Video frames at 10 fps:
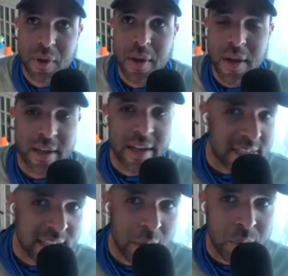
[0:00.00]

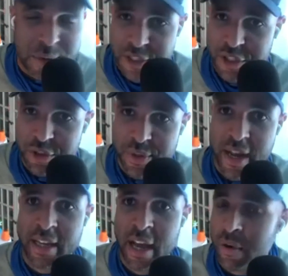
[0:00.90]
yes, I will miss you and
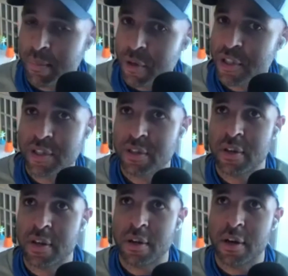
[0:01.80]
hanging out in person
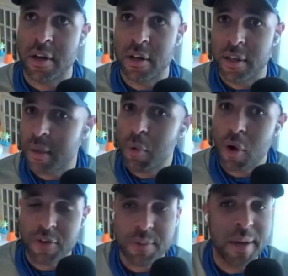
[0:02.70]
like more
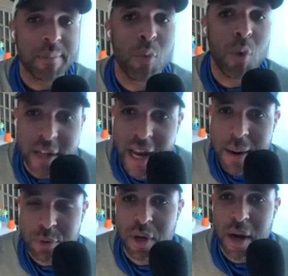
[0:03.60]
often, but
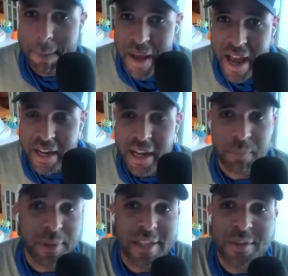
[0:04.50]
WordCamps will come back. And
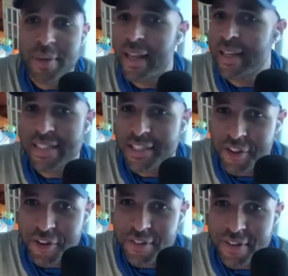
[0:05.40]
plus we like see each
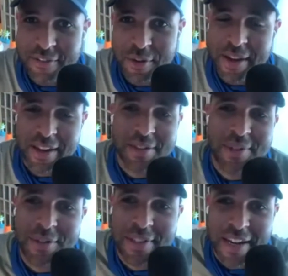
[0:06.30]
other every week because we
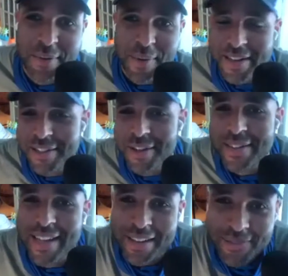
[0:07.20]
do this anyway. So
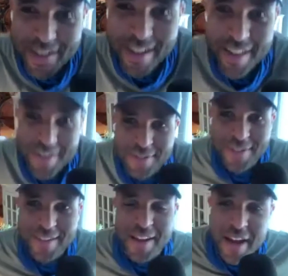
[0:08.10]
it's like, well,
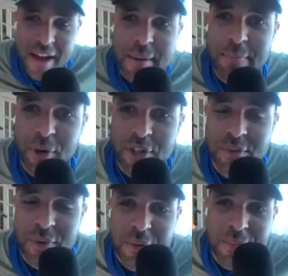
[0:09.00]
in person
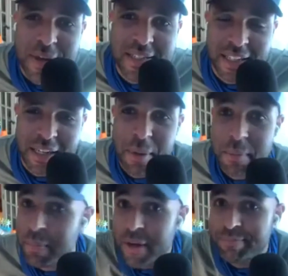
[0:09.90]
we will miss a little bit,
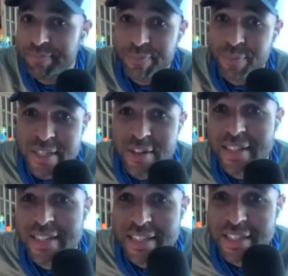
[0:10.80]
but we still get
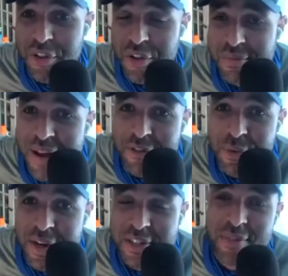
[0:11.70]
to see each other every
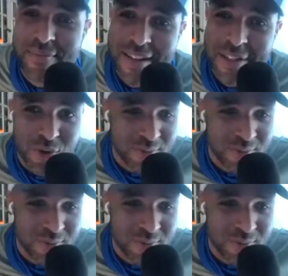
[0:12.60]
week. So that's cool.